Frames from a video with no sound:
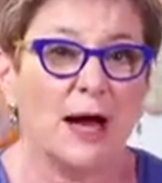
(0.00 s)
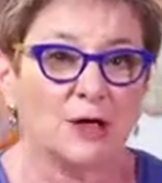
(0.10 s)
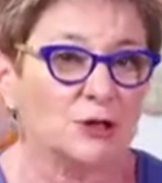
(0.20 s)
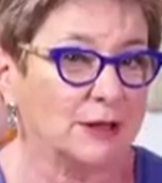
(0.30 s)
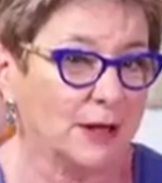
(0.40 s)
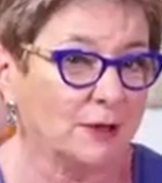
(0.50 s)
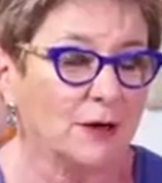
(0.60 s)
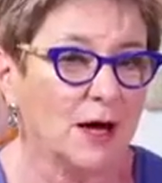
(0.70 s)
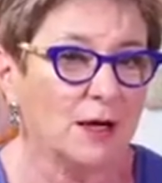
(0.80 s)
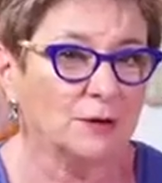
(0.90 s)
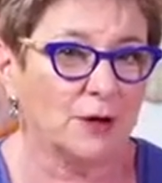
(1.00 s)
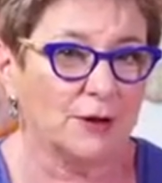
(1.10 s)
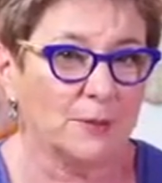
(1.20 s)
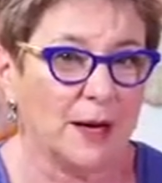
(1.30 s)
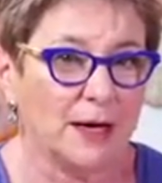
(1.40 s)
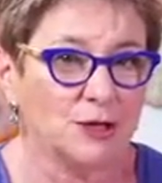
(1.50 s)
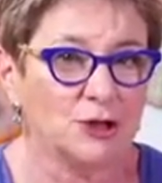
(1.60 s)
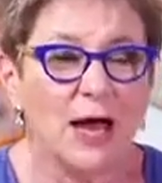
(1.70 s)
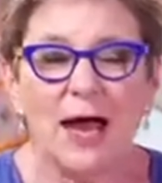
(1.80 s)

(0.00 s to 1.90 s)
actually get the color on the page